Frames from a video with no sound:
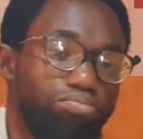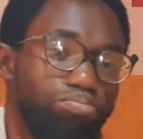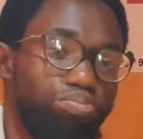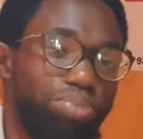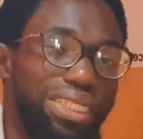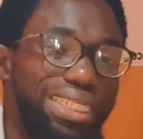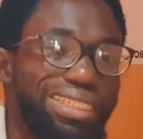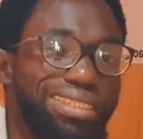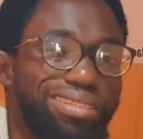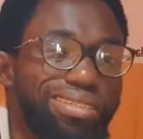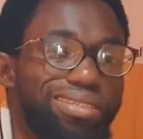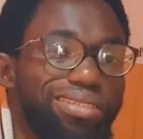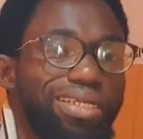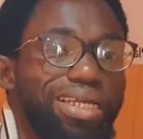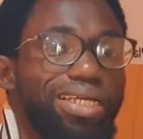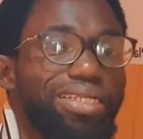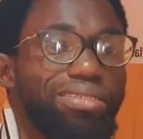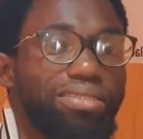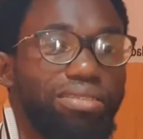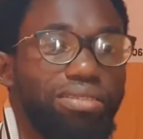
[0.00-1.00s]

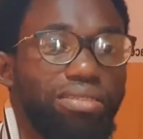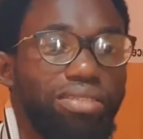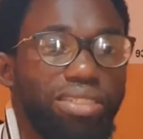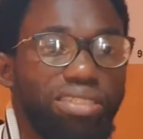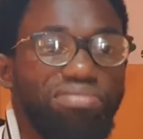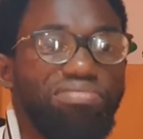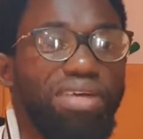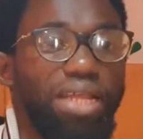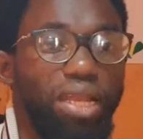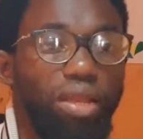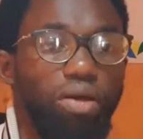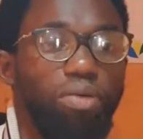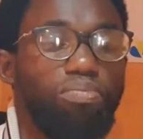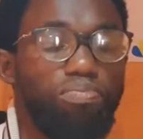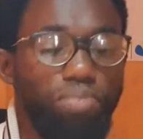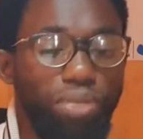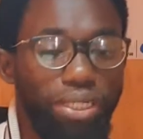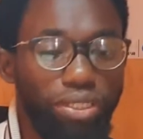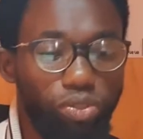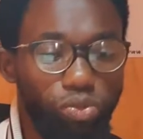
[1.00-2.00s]
business
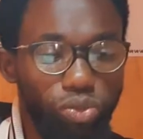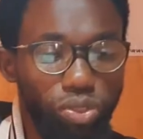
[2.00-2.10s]
development.